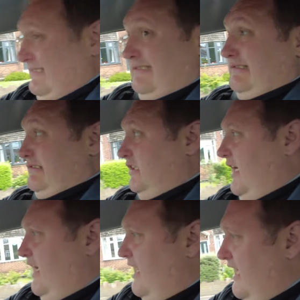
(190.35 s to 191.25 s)

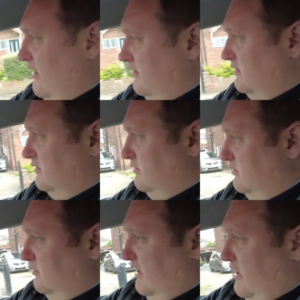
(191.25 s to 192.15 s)
Like that.
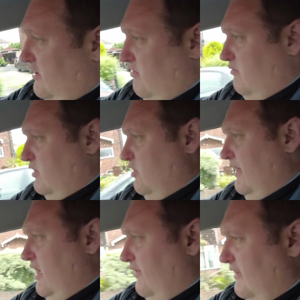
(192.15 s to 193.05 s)
Oh, you didn't know what was
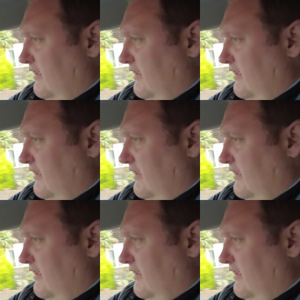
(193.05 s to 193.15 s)
going on.